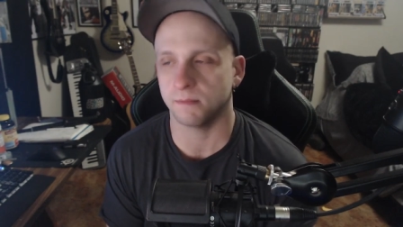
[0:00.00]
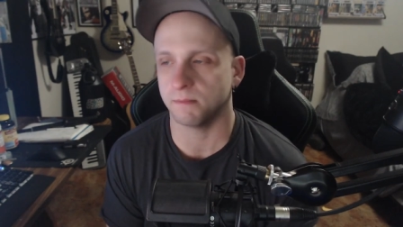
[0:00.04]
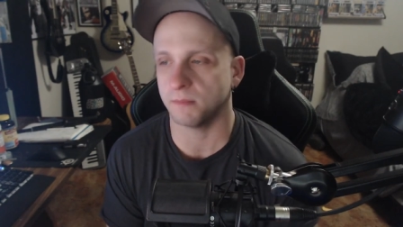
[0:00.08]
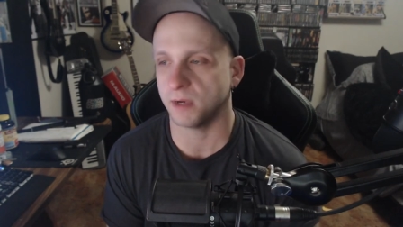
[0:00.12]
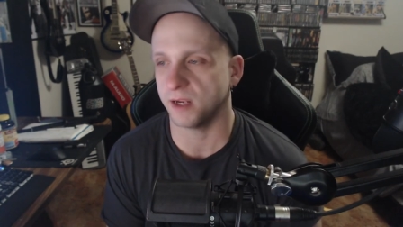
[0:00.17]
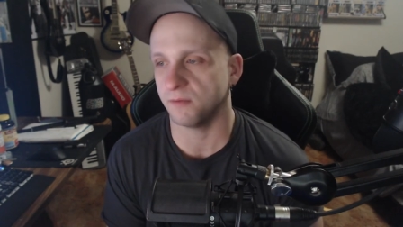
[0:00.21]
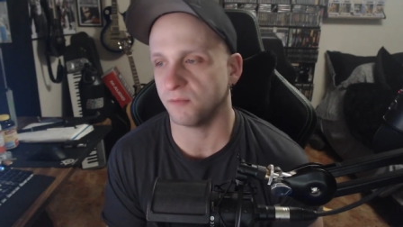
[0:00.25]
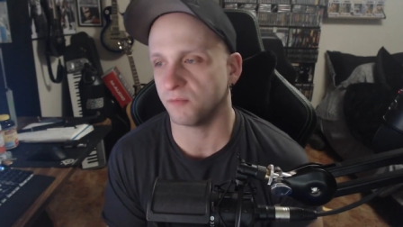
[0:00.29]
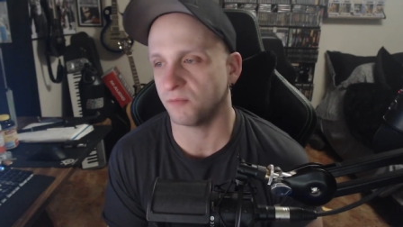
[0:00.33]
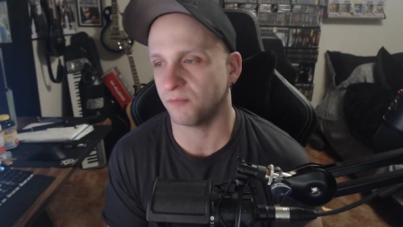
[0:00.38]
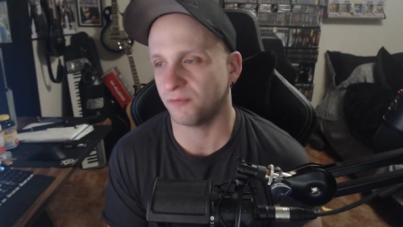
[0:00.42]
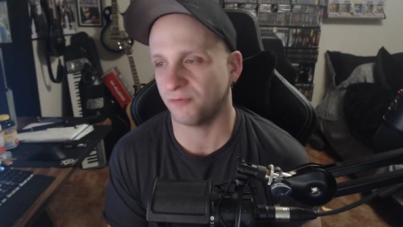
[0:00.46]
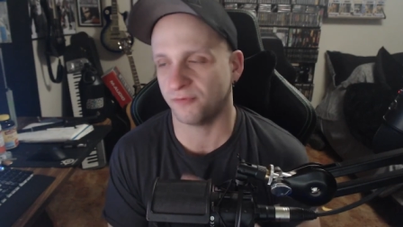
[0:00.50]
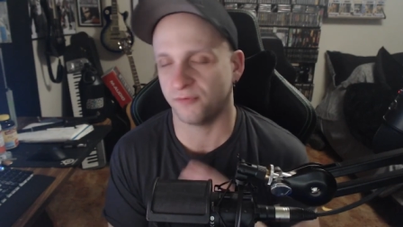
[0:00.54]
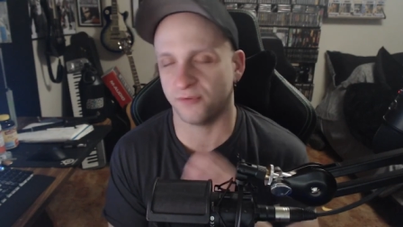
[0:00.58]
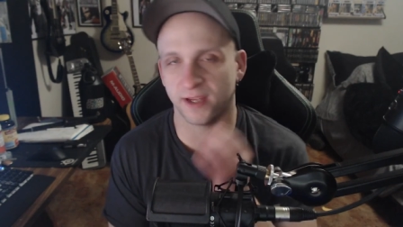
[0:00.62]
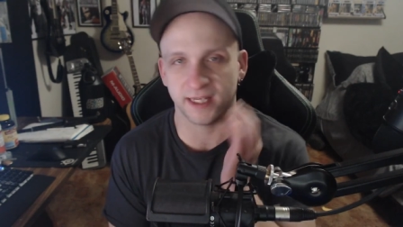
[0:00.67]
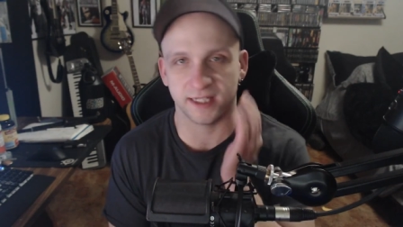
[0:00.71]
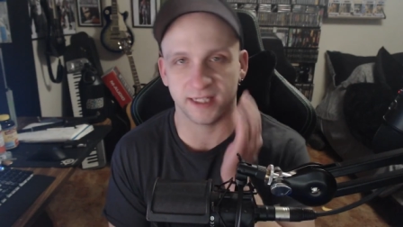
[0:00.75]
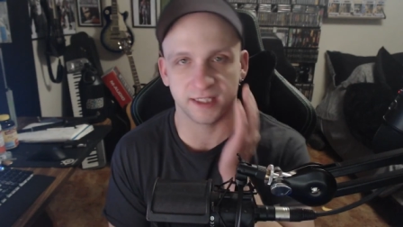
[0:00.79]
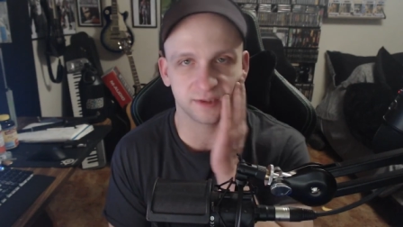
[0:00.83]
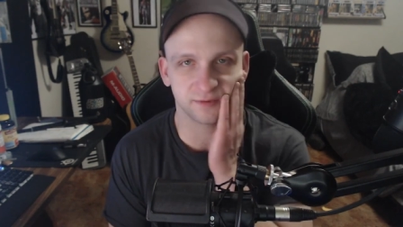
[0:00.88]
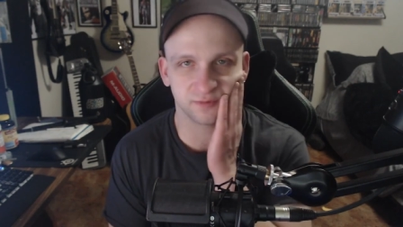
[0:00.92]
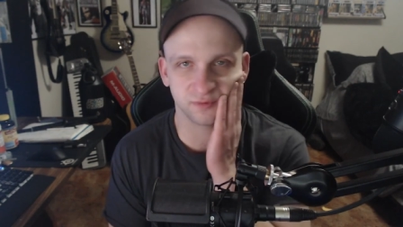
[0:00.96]
my
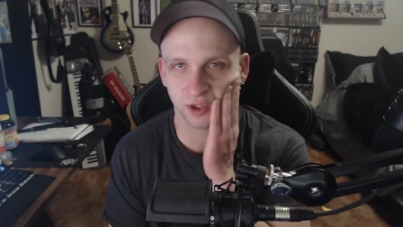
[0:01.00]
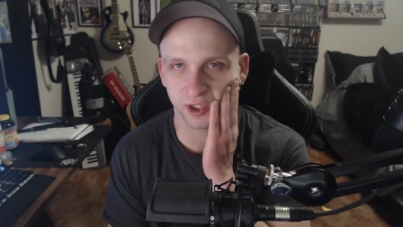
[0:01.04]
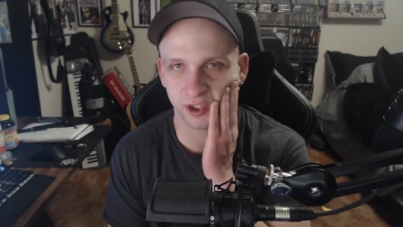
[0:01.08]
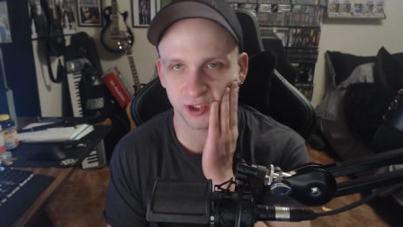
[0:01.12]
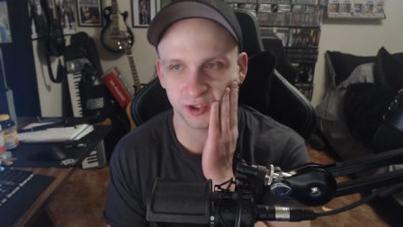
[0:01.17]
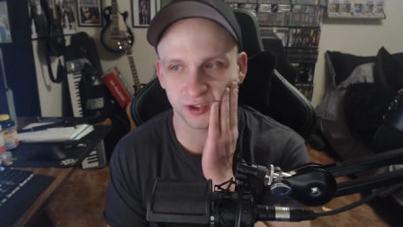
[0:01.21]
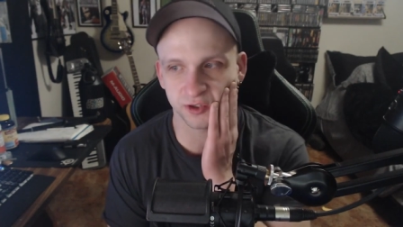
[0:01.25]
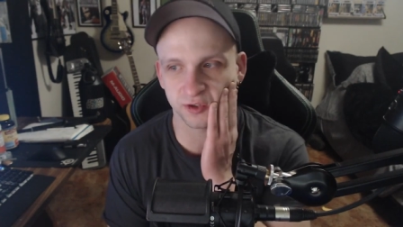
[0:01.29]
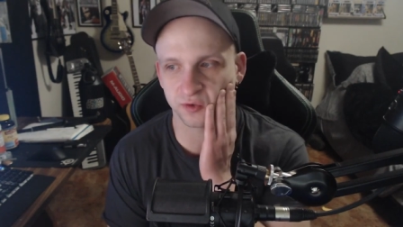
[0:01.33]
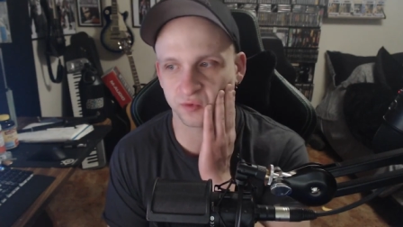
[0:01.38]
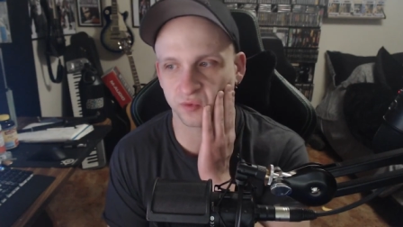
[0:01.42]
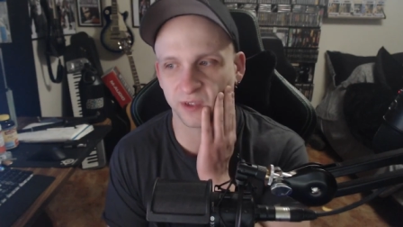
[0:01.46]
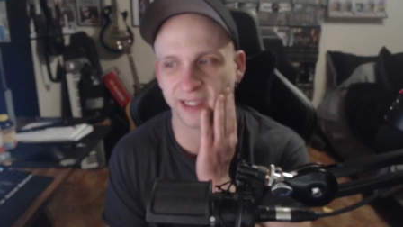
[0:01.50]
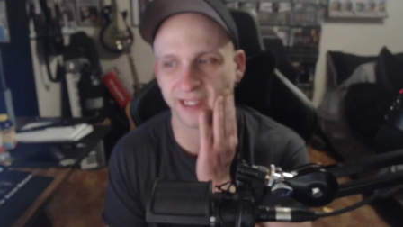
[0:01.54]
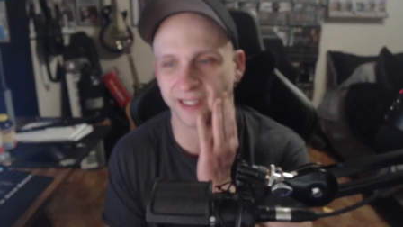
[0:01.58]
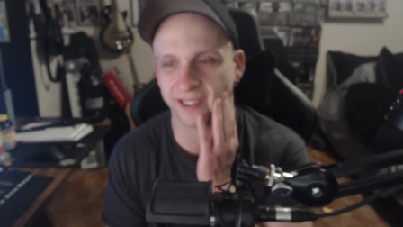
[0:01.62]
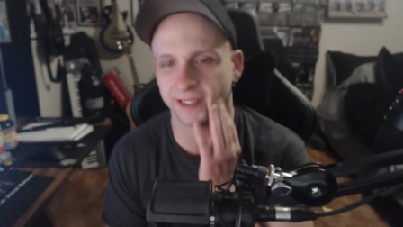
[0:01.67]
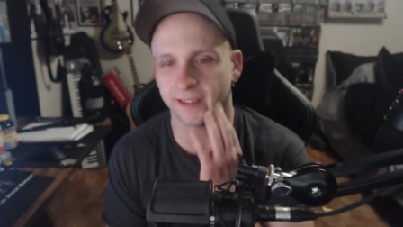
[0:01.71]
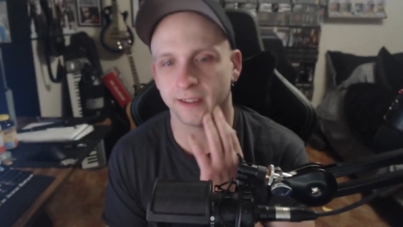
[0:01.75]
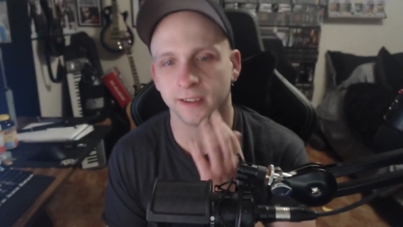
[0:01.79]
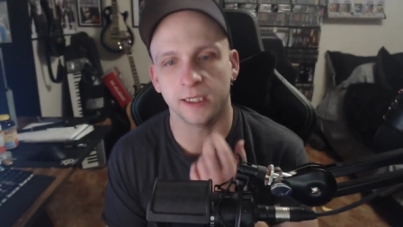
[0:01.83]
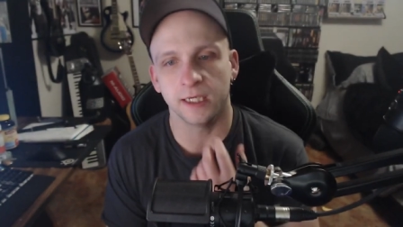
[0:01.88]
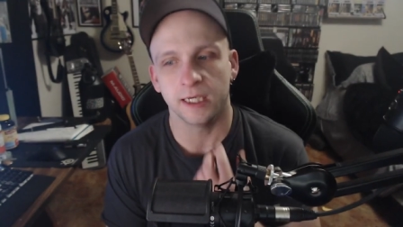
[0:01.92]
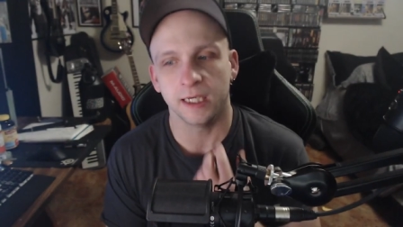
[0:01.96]
face flushes
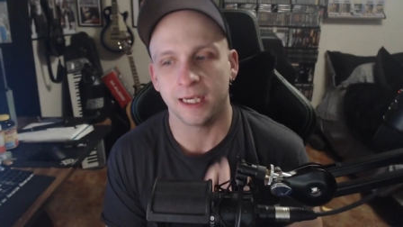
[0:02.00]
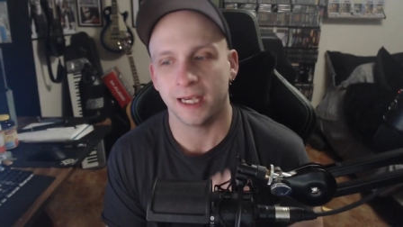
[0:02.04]
red,